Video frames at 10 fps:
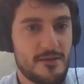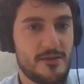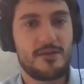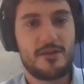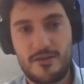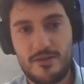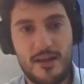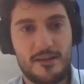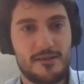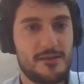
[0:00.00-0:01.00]
such
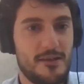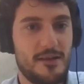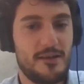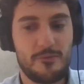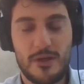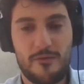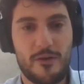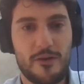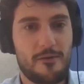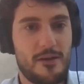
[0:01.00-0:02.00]
that we
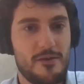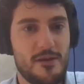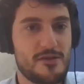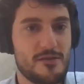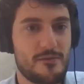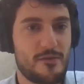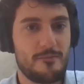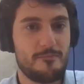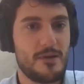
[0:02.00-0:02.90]
avoid graduations from